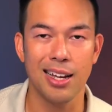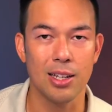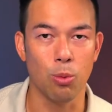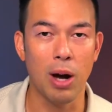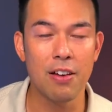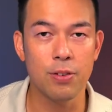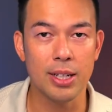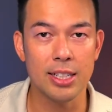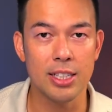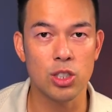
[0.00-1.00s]
Your wife will
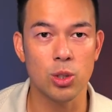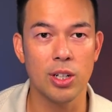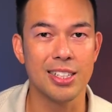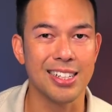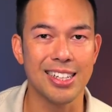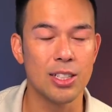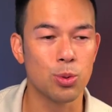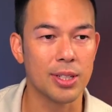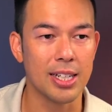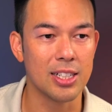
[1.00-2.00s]
get destroyed, your kids
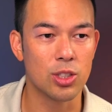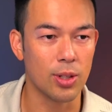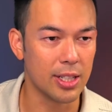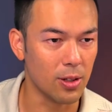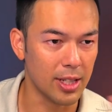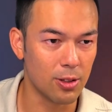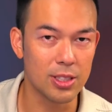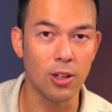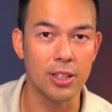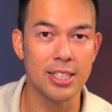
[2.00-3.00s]
will get destroyed. No, there is
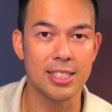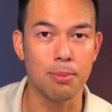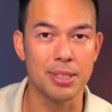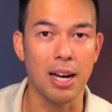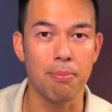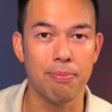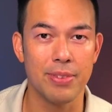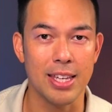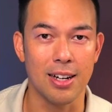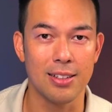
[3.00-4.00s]
not this thumbs up
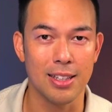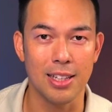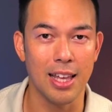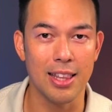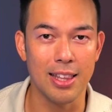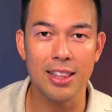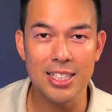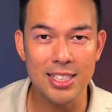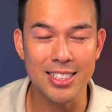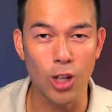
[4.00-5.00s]
here.
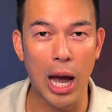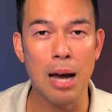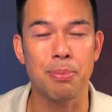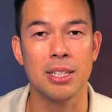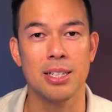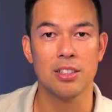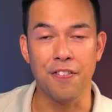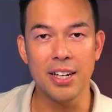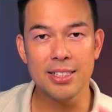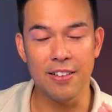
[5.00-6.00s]
This does not happen. So
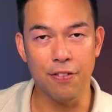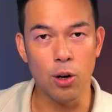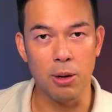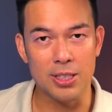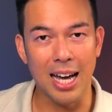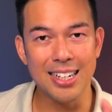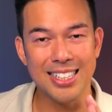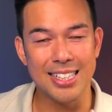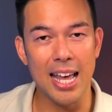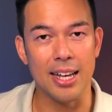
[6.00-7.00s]
first and foremost,
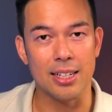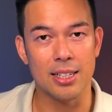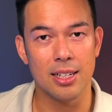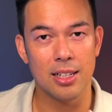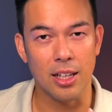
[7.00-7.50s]
understand.